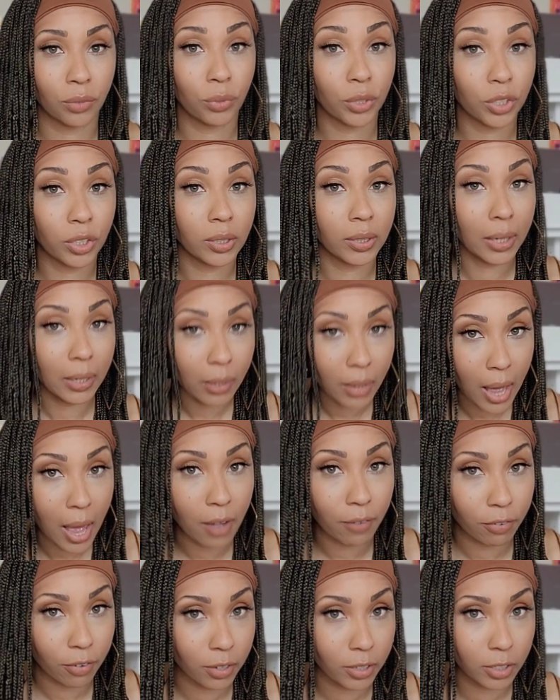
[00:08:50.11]
which is a
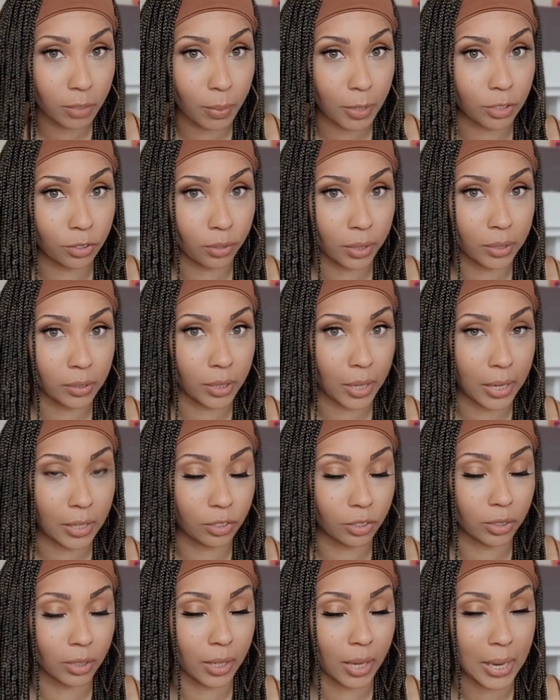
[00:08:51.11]
lot for a special
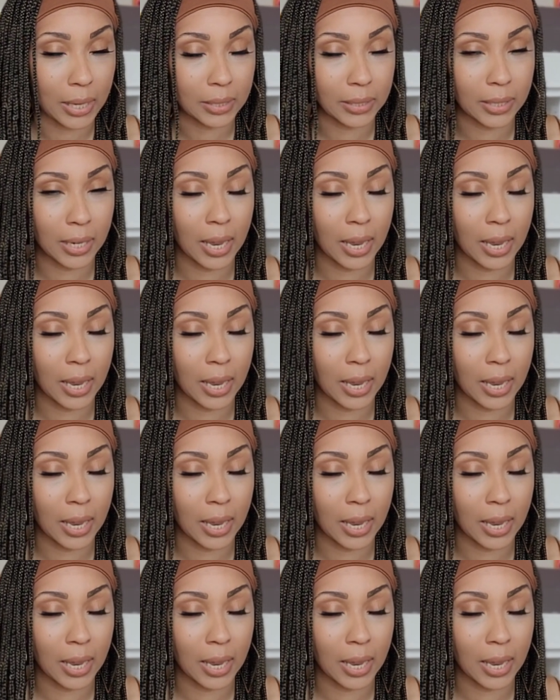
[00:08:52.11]
education class.